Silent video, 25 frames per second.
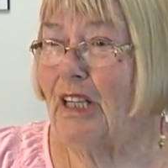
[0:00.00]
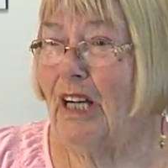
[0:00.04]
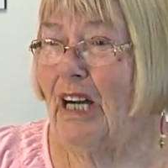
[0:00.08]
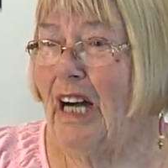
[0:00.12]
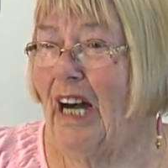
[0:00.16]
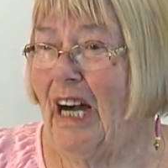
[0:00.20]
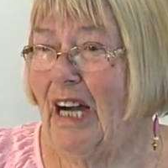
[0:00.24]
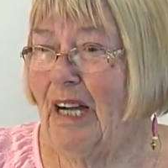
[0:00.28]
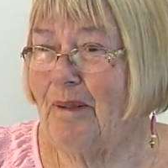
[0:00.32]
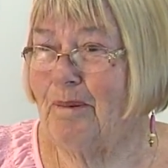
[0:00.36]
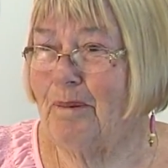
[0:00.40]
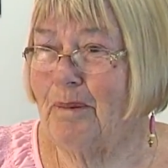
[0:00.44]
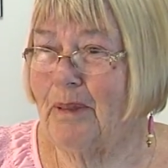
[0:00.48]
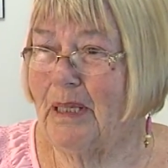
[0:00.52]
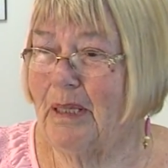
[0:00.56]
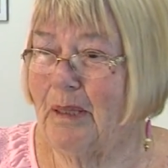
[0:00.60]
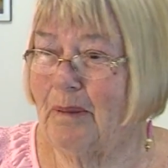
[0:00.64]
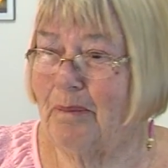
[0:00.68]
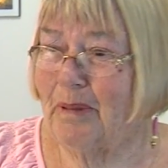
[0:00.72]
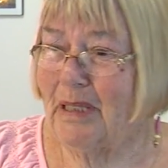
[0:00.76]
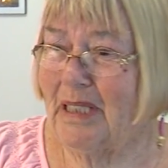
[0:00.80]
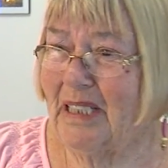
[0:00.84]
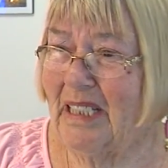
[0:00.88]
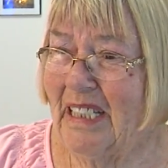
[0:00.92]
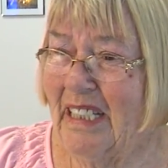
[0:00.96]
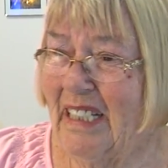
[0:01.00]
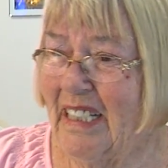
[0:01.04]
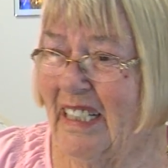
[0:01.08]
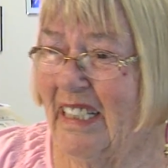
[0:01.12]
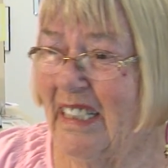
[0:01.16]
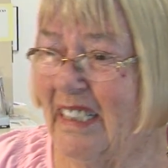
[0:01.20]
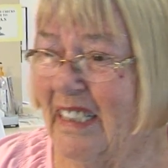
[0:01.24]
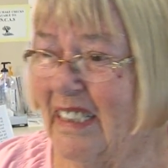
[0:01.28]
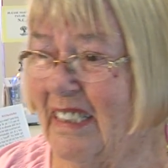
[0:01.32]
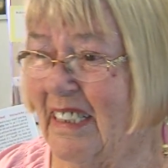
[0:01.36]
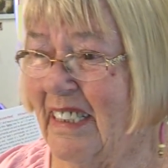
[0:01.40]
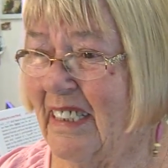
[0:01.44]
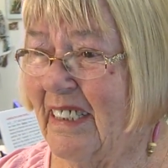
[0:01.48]
Hi, baby.
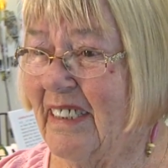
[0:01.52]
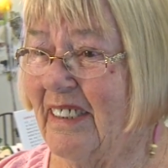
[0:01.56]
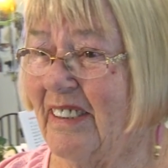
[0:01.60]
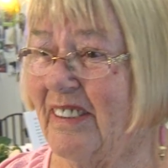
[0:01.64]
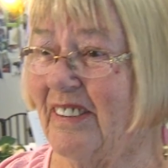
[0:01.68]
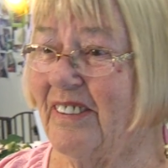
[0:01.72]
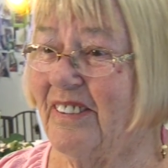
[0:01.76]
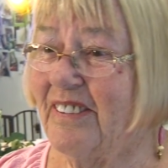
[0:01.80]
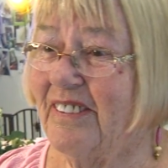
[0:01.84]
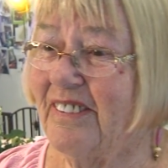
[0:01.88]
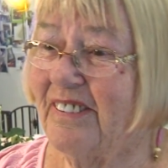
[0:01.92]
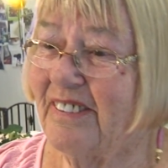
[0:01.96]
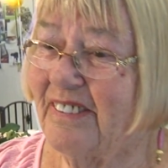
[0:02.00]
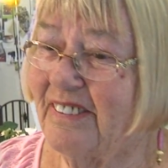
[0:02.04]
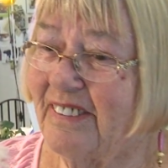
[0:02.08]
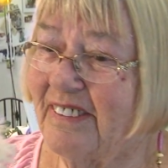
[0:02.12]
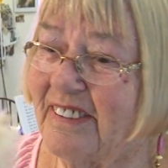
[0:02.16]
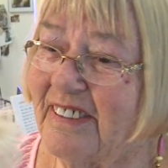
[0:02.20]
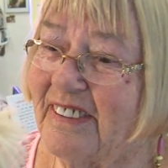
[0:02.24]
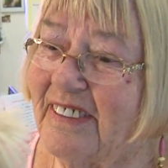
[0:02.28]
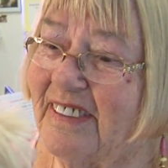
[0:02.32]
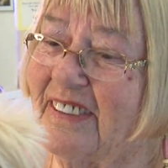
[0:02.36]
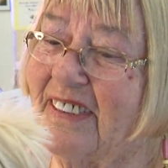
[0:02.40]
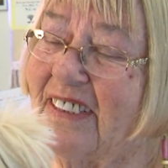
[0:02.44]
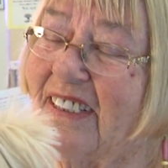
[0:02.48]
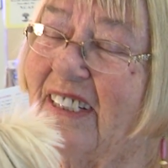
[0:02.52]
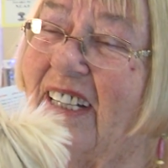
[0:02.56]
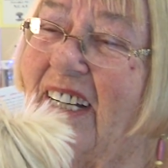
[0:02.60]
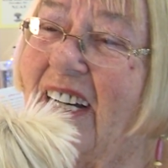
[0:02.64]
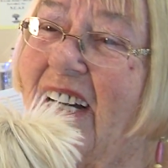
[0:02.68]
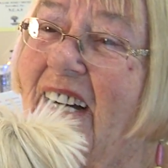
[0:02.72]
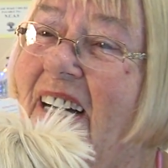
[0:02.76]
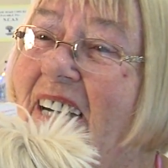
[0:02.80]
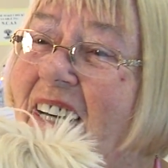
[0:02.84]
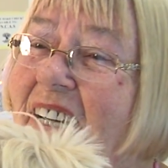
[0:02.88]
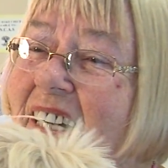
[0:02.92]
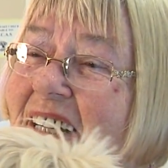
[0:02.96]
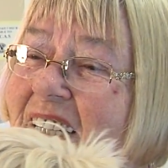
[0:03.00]
There you go.
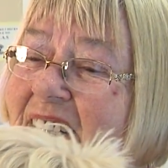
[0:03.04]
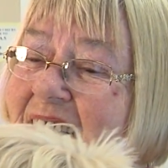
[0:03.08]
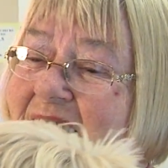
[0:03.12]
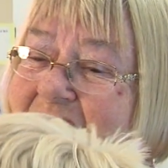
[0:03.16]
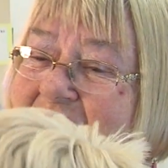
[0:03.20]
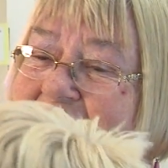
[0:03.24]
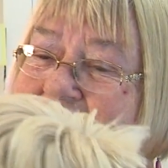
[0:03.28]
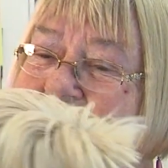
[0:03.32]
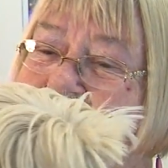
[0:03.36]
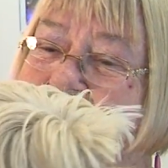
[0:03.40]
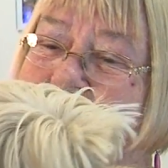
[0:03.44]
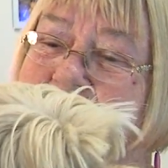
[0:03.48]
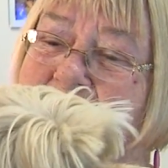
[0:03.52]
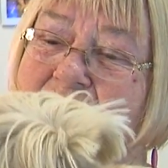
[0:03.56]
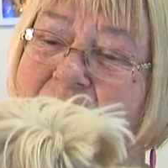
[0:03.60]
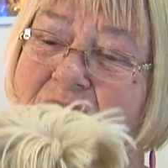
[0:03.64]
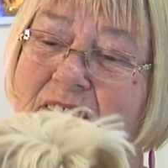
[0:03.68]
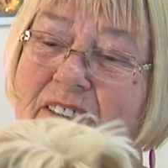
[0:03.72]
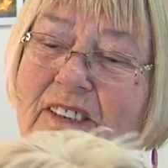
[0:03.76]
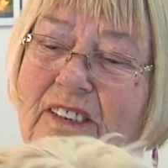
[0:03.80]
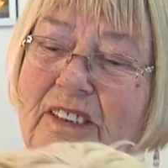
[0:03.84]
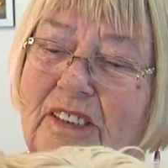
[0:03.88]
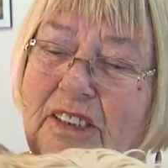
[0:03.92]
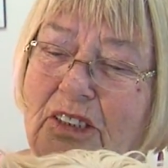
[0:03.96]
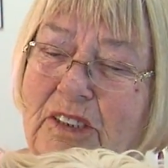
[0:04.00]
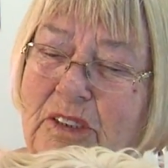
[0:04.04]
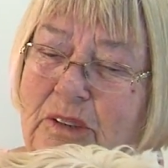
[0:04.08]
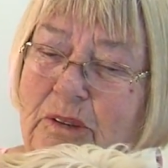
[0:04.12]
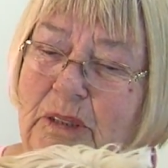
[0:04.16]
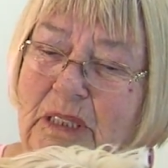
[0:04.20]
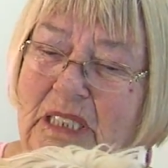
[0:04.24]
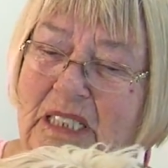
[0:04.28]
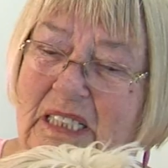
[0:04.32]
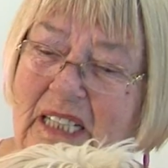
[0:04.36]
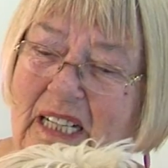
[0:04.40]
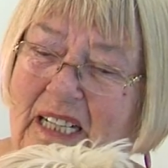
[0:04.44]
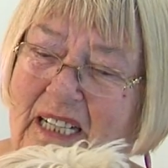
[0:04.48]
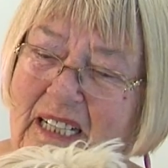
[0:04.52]
Little oh,
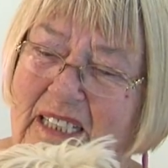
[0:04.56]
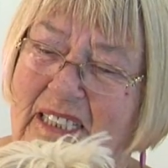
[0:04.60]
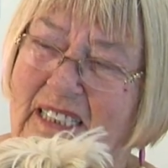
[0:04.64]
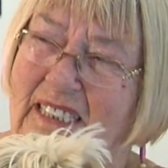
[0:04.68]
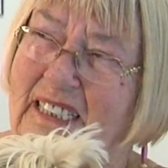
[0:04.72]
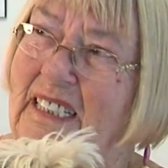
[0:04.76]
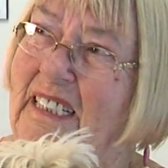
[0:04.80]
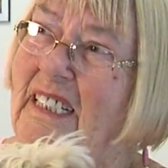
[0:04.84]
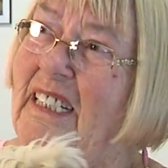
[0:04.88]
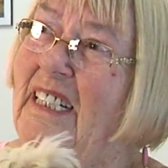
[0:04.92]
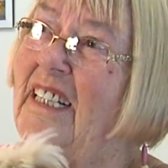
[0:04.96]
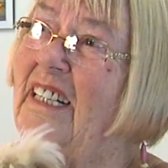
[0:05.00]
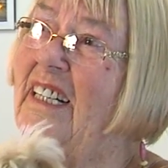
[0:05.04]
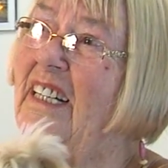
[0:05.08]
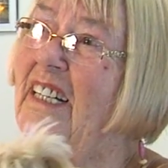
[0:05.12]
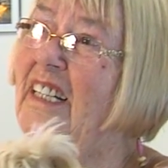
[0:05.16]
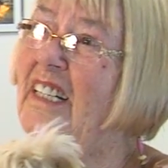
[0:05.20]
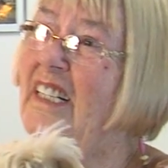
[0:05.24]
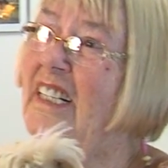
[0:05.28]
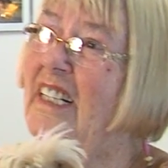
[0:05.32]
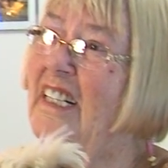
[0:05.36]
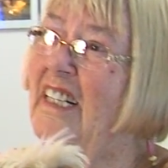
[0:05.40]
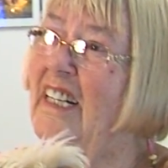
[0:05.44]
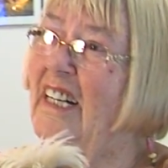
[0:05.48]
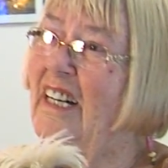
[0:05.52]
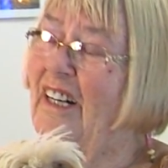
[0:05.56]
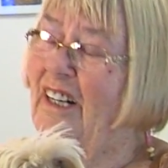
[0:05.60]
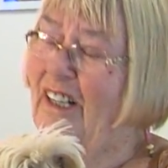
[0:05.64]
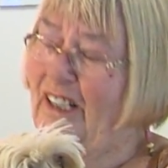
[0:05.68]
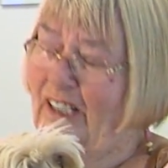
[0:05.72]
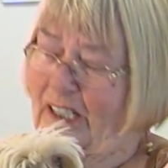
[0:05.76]
sweetheart. we had an ad in the